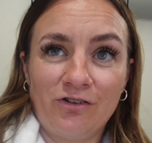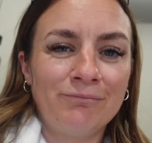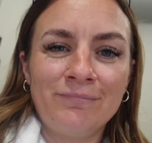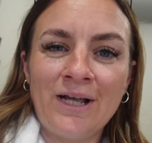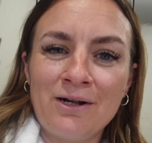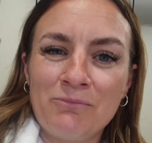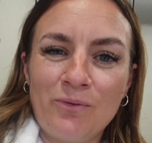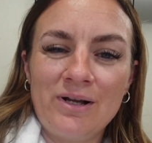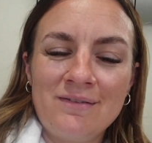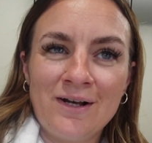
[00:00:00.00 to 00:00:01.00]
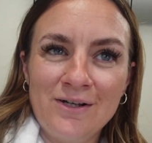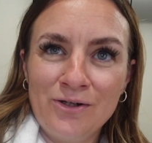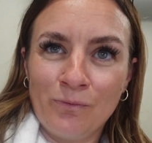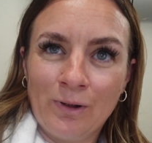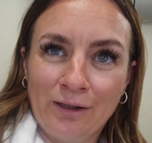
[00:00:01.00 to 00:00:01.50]
And then I'm always
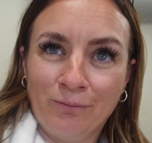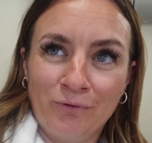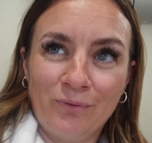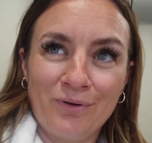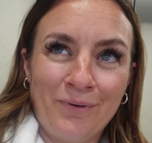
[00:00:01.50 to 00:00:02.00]
underwhelmed with